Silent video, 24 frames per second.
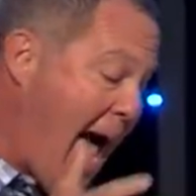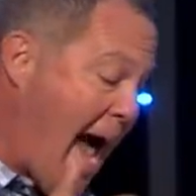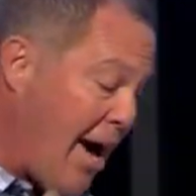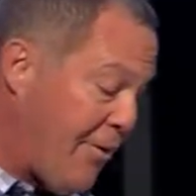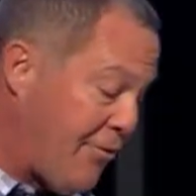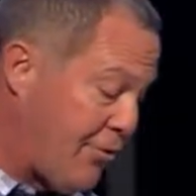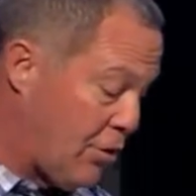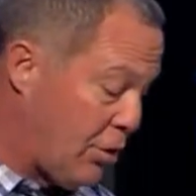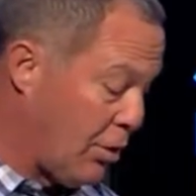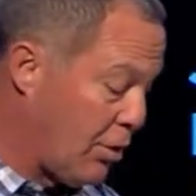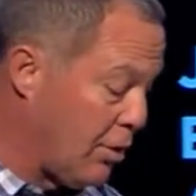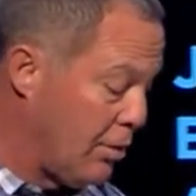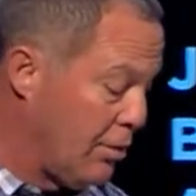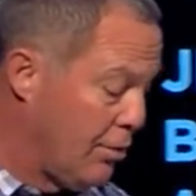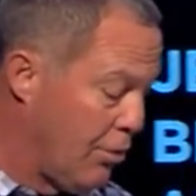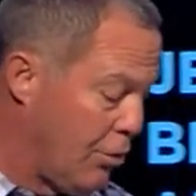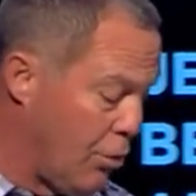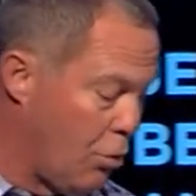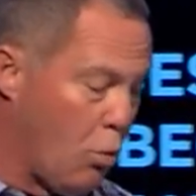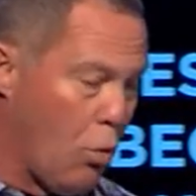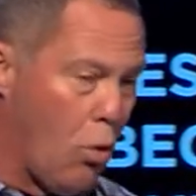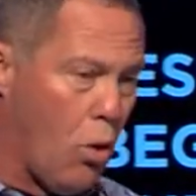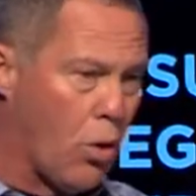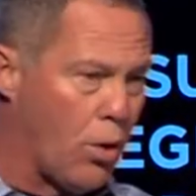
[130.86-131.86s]
after
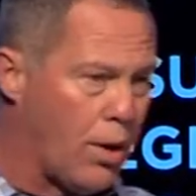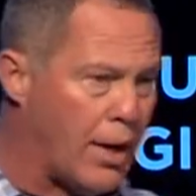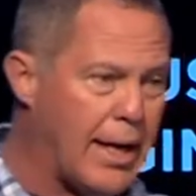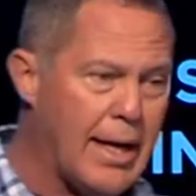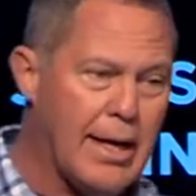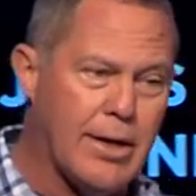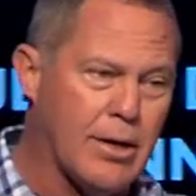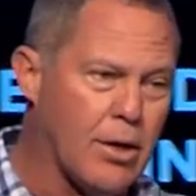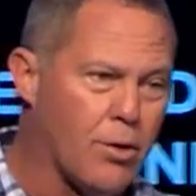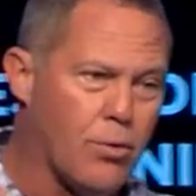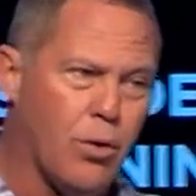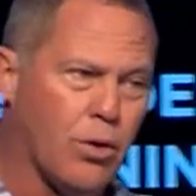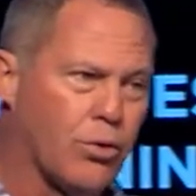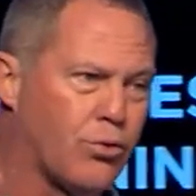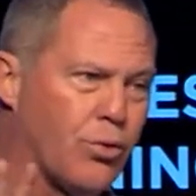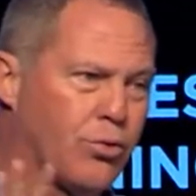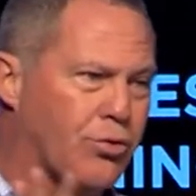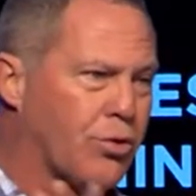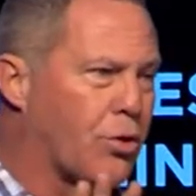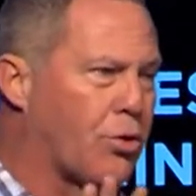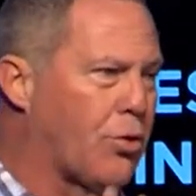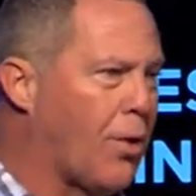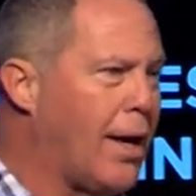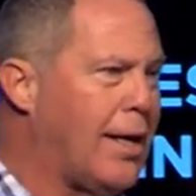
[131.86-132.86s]
the war ended, which
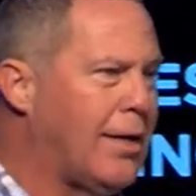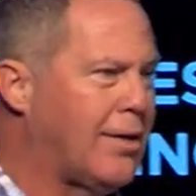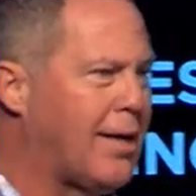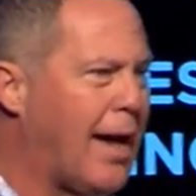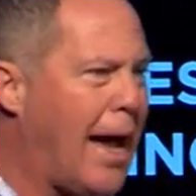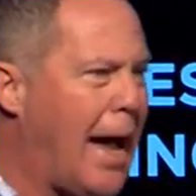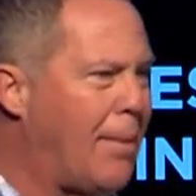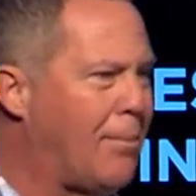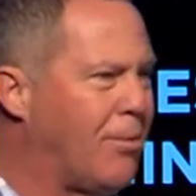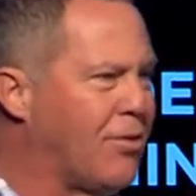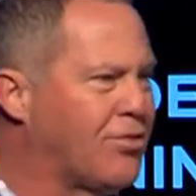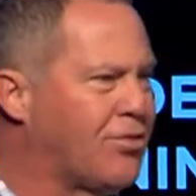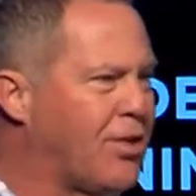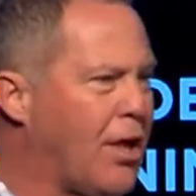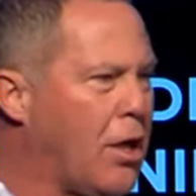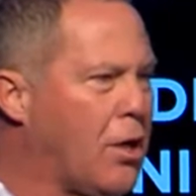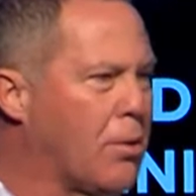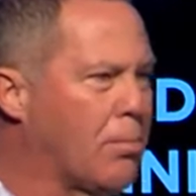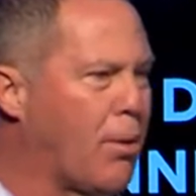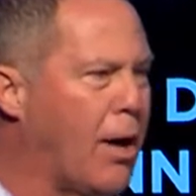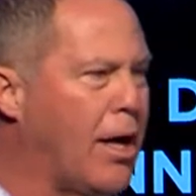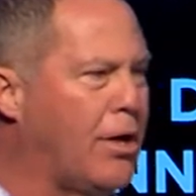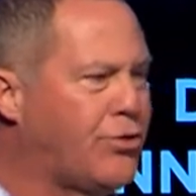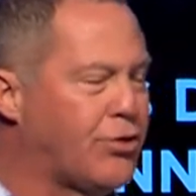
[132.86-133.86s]
was a great time of
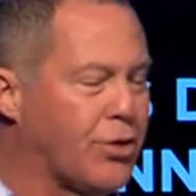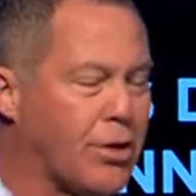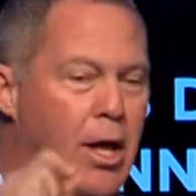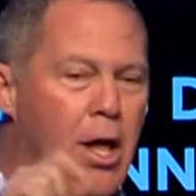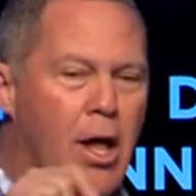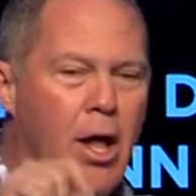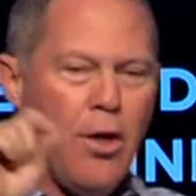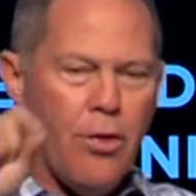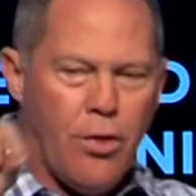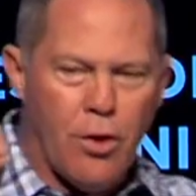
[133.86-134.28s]
celebration,